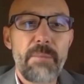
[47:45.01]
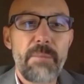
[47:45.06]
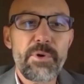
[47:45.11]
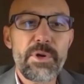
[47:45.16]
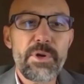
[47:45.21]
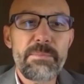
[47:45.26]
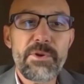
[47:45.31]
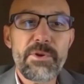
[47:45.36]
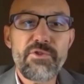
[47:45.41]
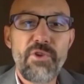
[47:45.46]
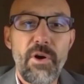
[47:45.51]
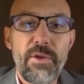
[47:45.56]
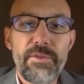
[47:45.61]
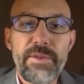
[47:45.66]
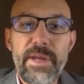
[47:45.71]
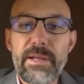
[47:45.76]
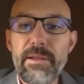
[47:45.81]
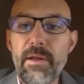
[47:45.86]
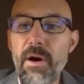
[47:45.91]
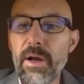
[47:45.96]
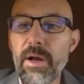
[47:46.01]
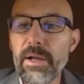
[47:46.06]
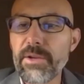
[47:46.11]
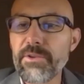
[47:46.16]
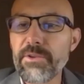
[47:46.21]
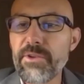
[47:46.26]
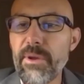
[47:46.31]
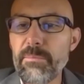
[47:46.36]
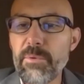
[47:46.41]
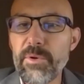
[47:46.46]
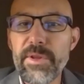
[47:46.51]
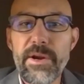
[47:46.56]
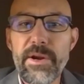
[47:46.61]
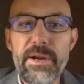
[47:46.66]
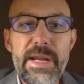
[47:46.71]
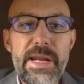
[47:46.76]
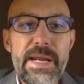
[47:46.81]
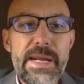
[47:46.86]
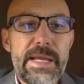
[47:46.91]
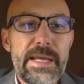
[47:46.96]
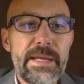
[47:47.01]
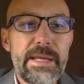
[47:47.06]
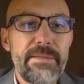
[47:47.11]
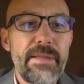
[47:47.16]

pretty much all day long, except when they're eating,